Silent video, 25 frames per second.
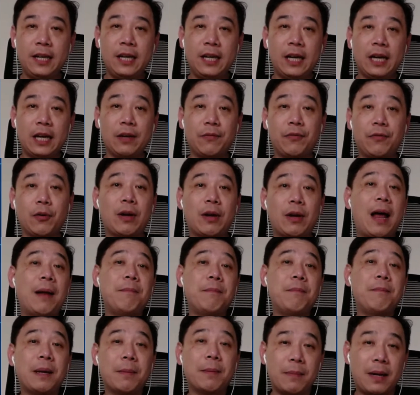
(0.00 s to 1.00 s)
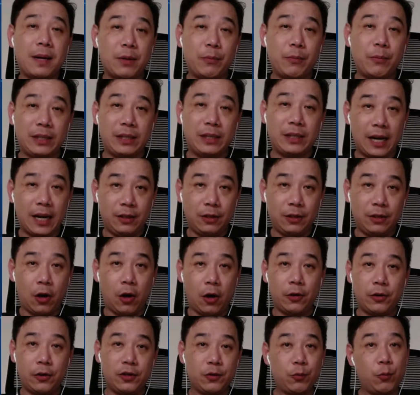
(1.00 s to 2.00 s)
if you can't make money with
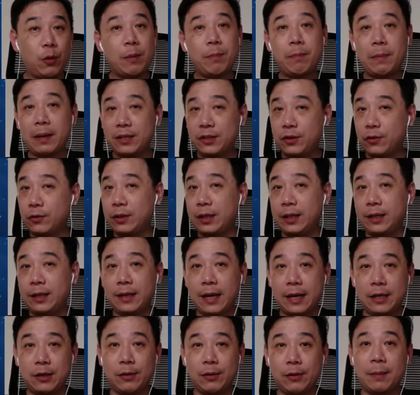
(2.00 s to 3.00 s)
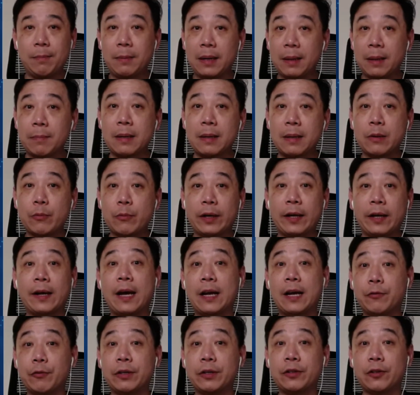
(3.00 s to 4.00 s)
$10, what makes you think that you can make money with
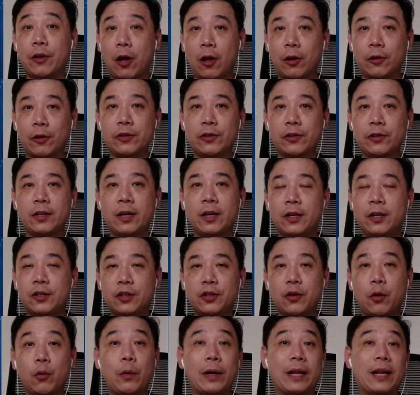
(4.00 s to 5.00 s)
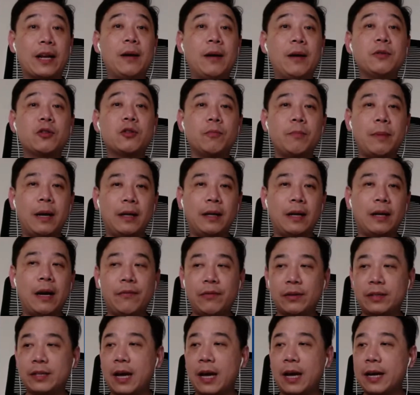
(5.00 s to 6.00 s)
$100? So when it comes to meta
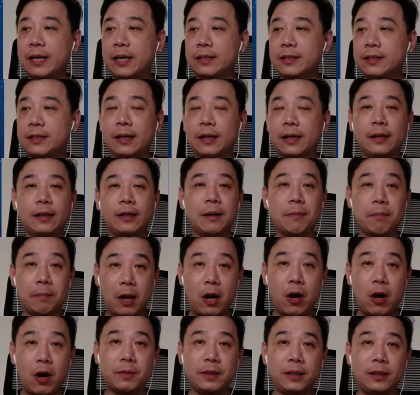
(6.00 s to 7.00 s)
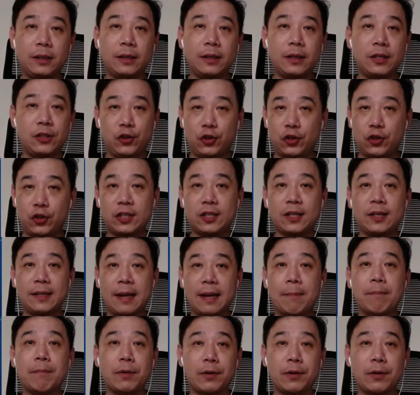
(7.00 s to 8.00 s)
advertising, in my opinion, it's just a
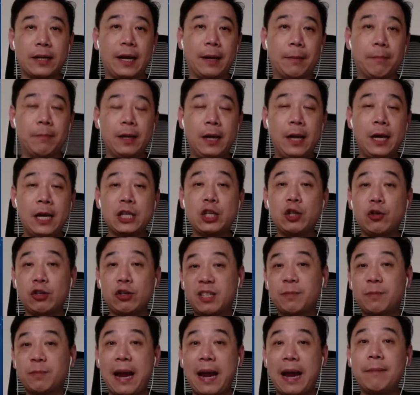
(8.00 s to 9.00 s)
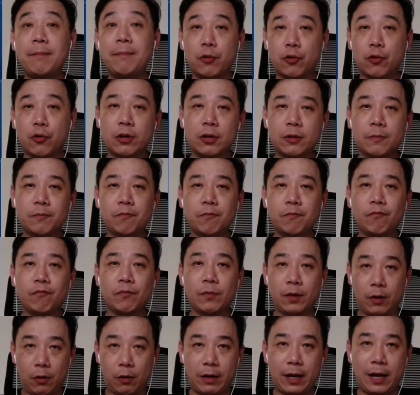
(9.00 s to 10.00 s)
number game. You spend more,
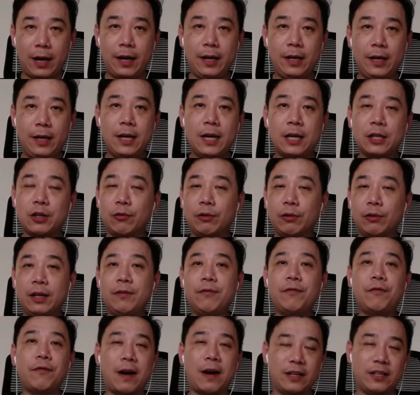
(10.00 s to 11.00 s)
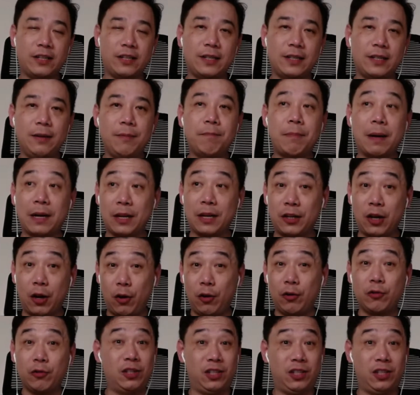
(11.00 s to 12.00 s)
okay, you learn faster, but it
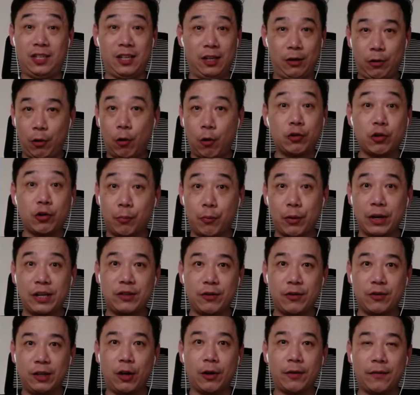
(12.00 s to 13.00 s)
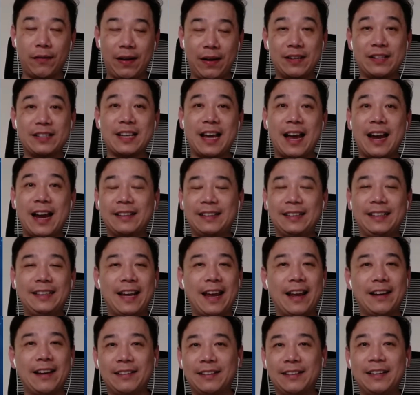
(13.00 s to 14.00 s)
also brings you a lot of anxiety
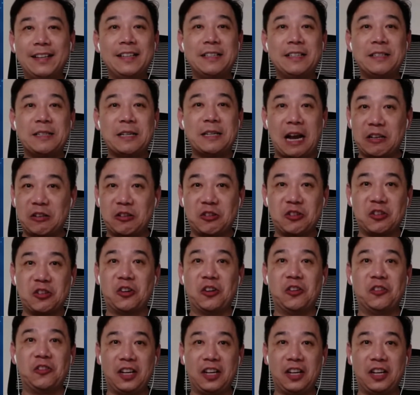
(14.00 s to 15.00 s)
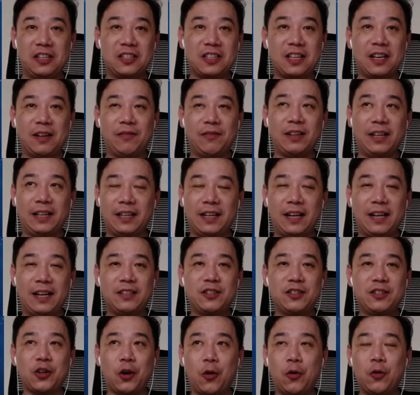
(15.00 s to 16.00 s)
and uncertainty and stuff like that.
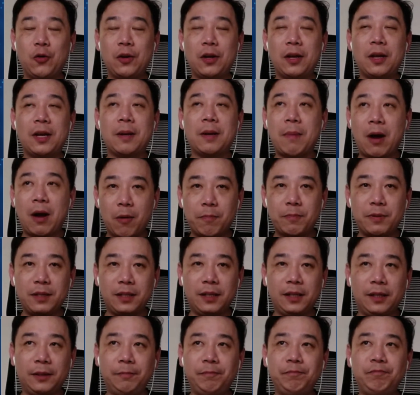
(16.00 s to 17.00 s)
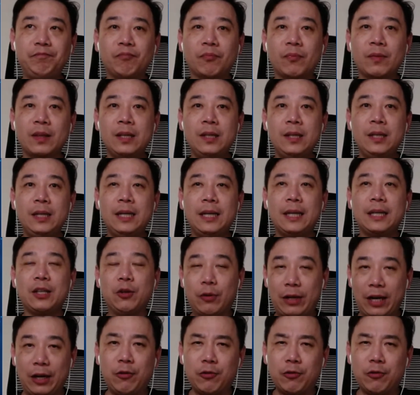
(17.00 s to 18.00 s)
So in my opinion, you
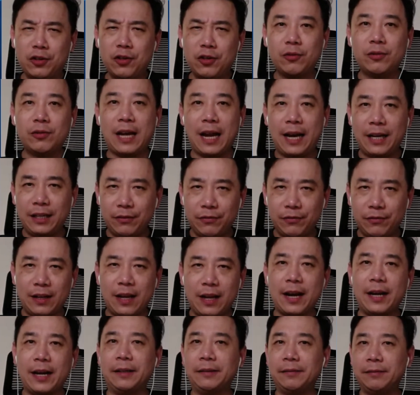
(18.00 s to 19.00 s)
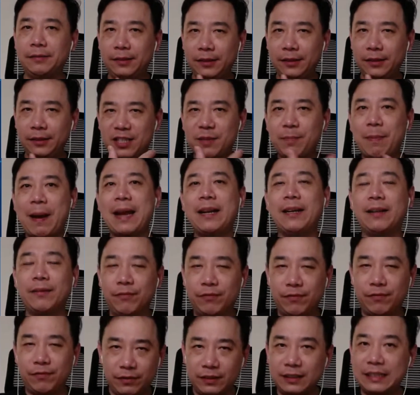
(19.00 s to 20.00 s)
can also kind of like spend a
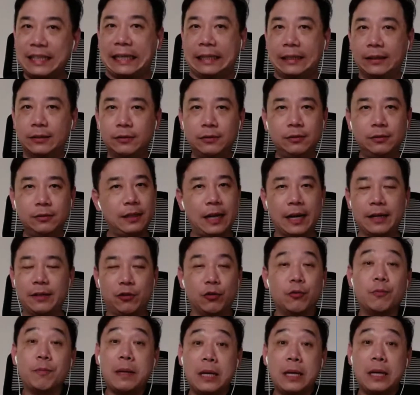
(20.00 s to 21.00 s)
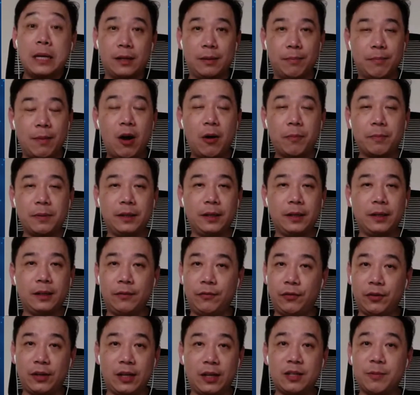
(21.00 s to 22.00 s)
little, like to me, in my opinion, if
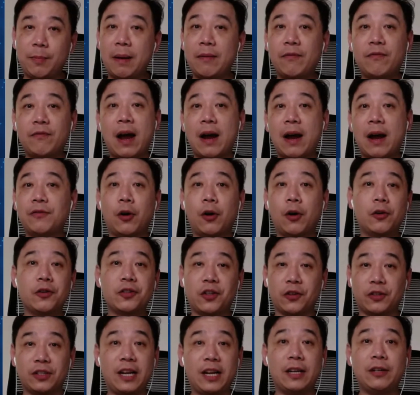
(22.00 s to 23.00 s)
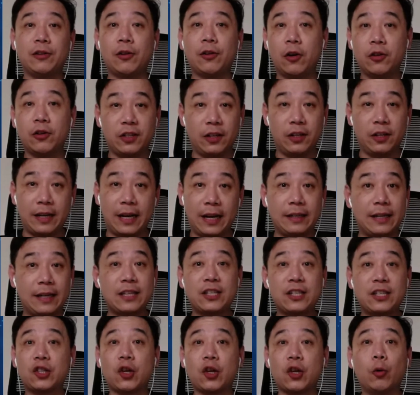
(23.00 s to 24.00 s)
you can spend $5 or $10 a day,
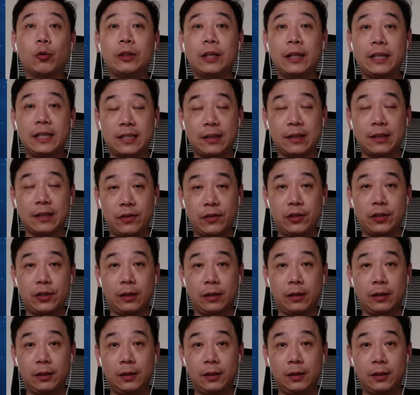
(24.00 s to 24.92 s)
that's totally sufficient.